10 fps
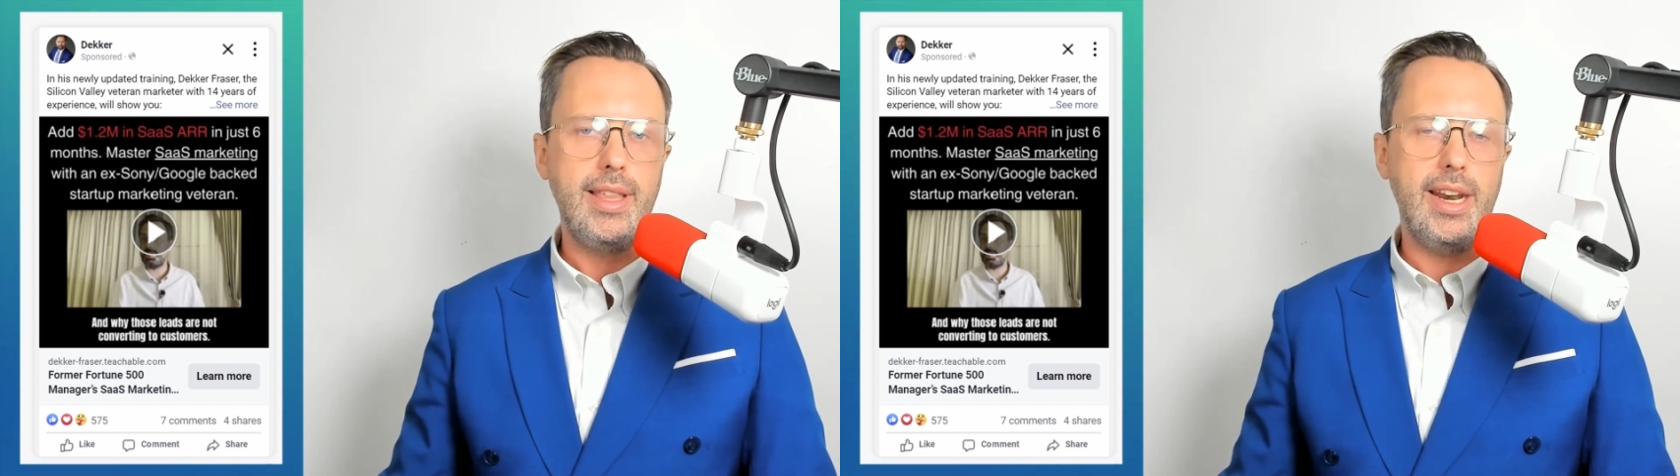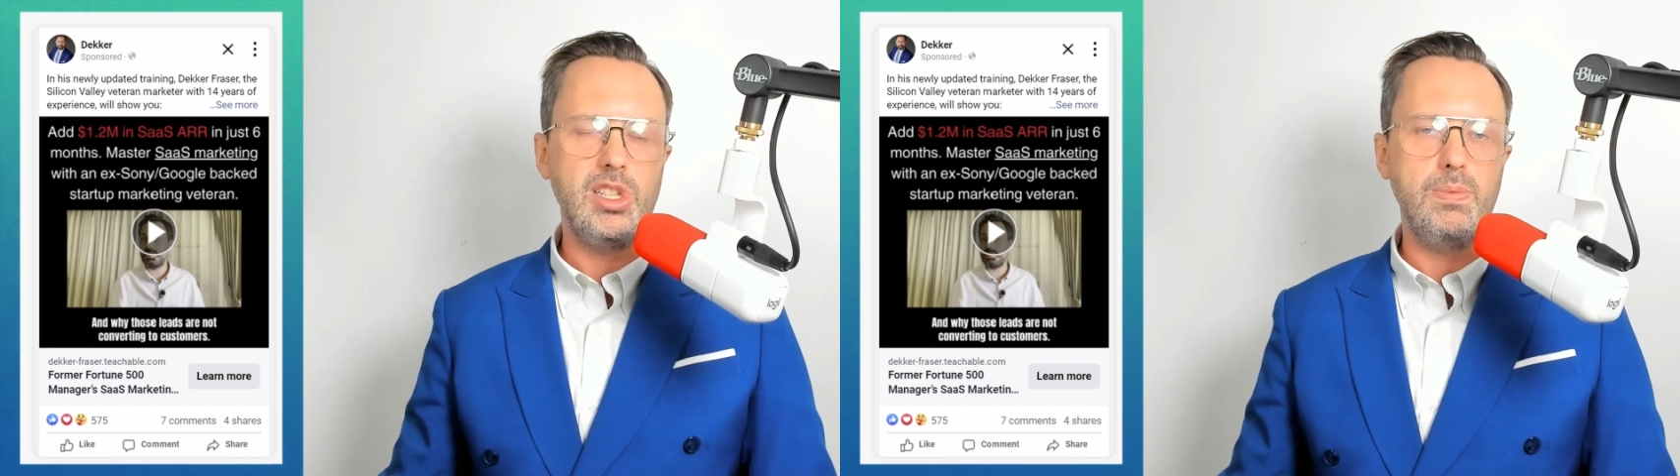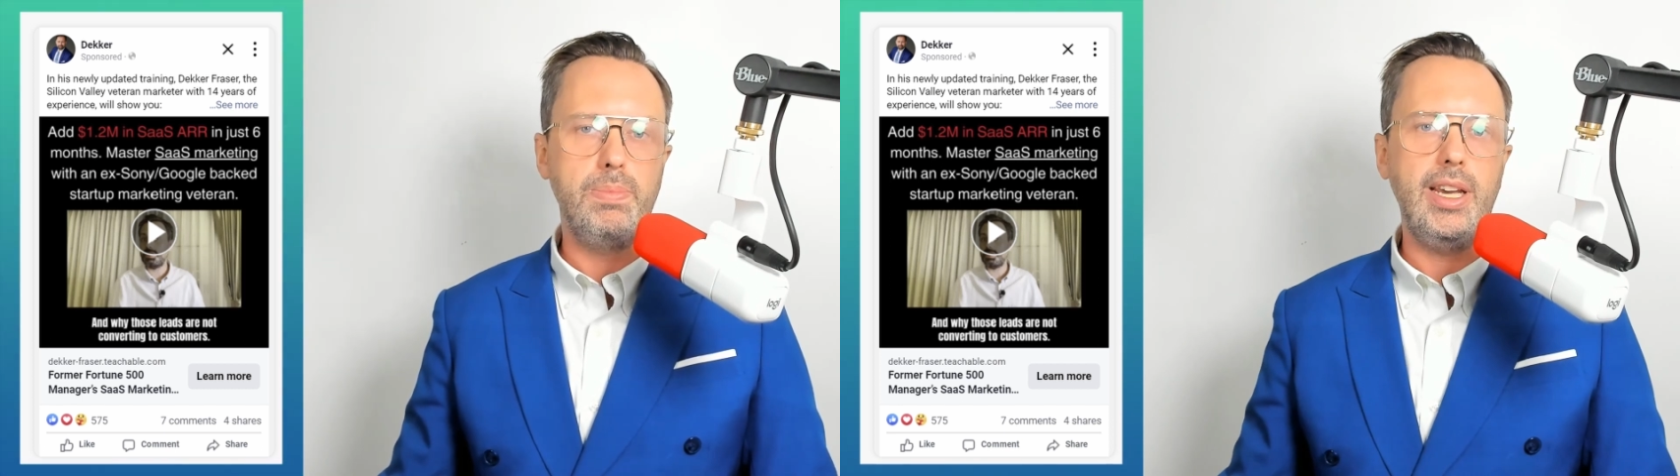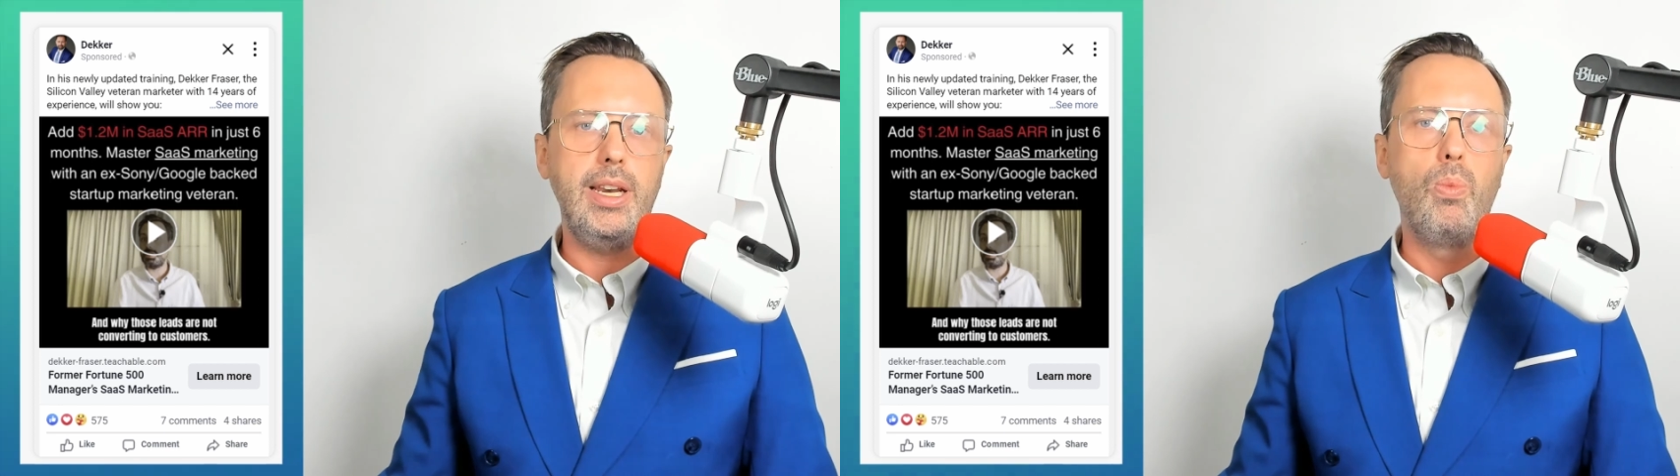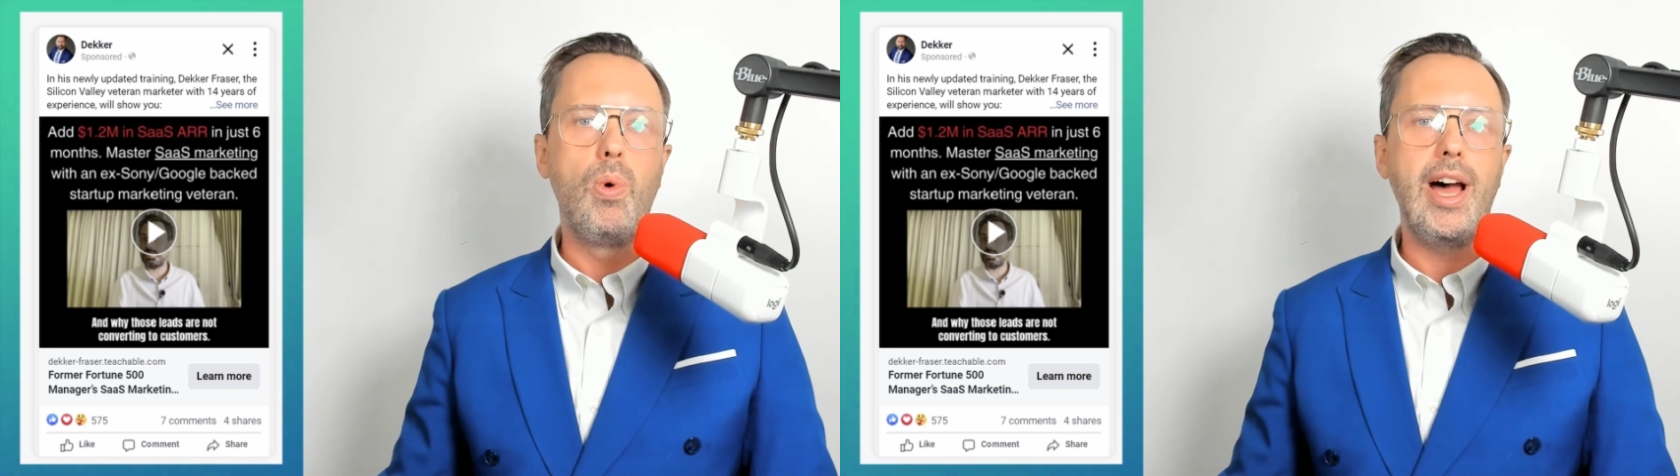that
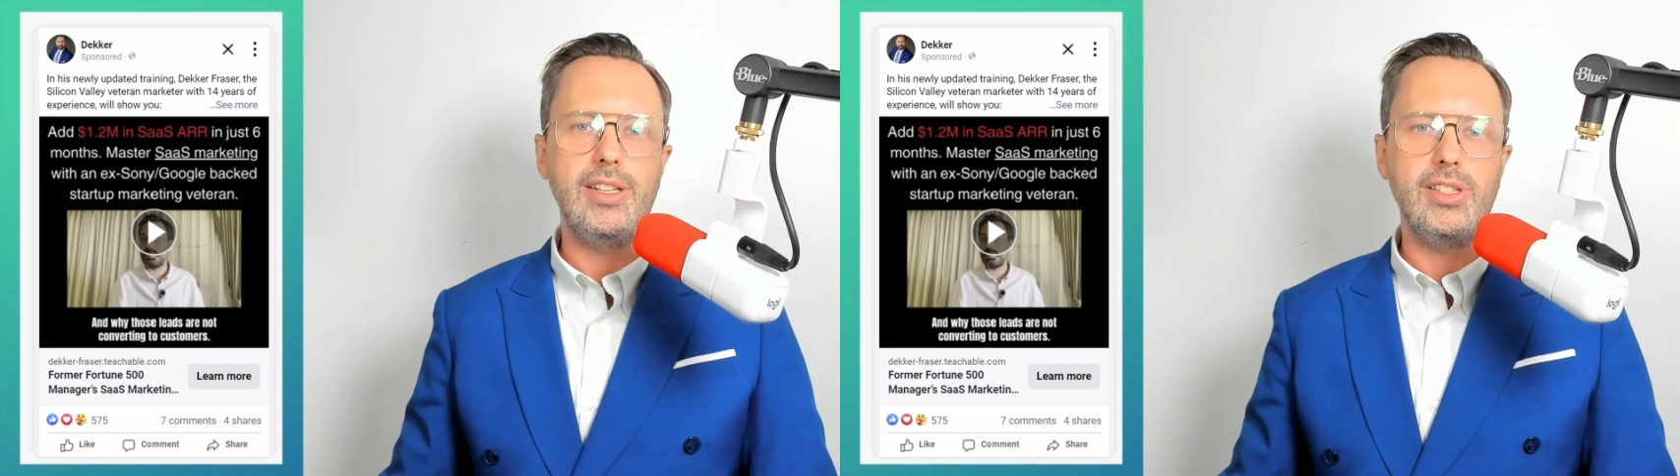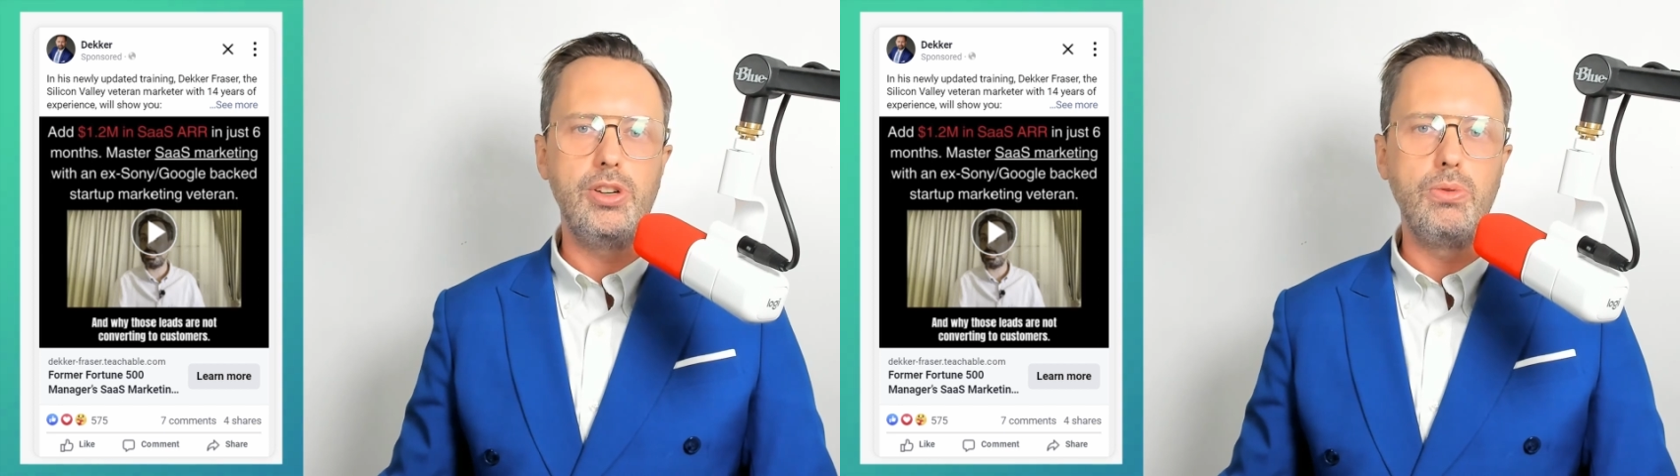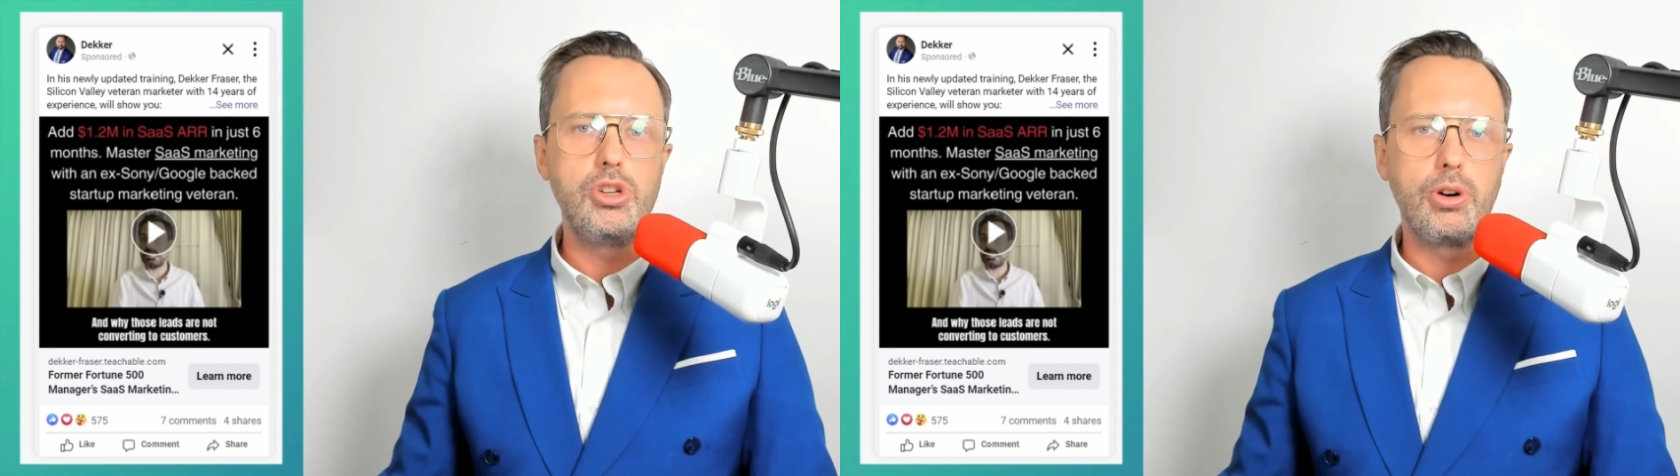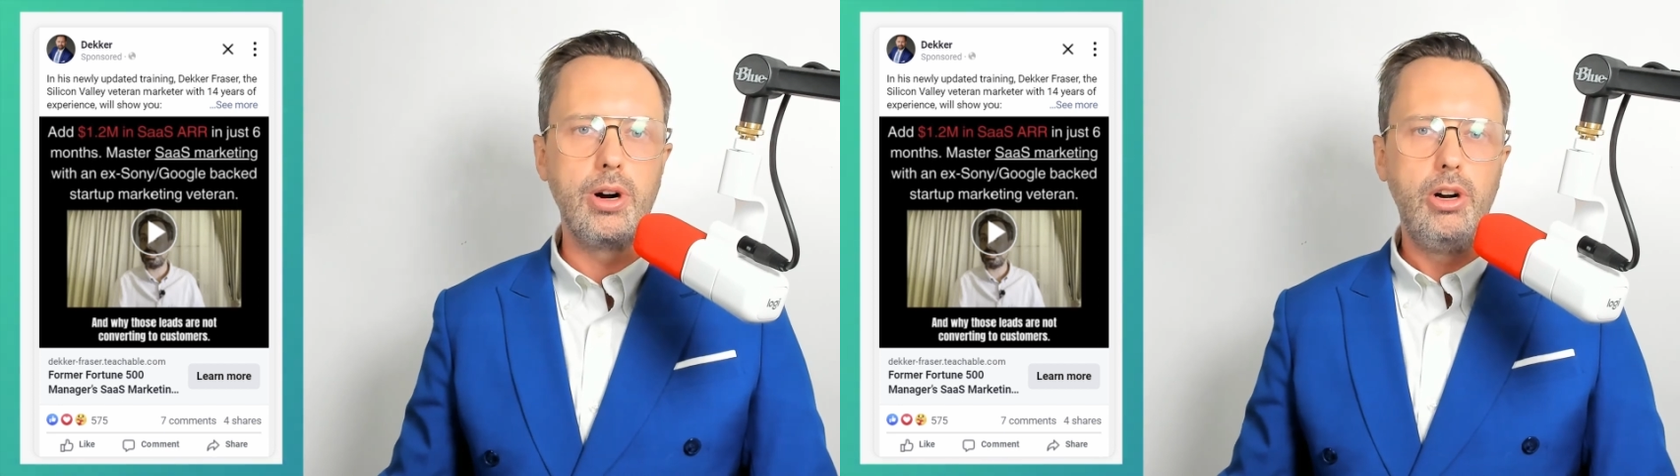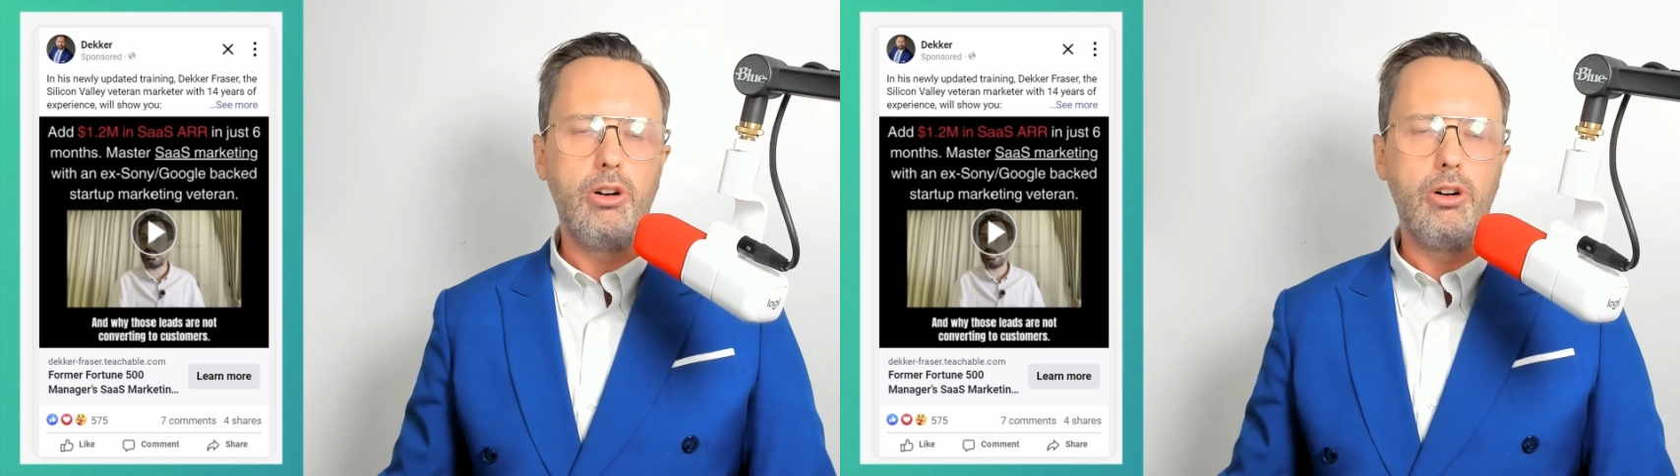explain why it's so durable.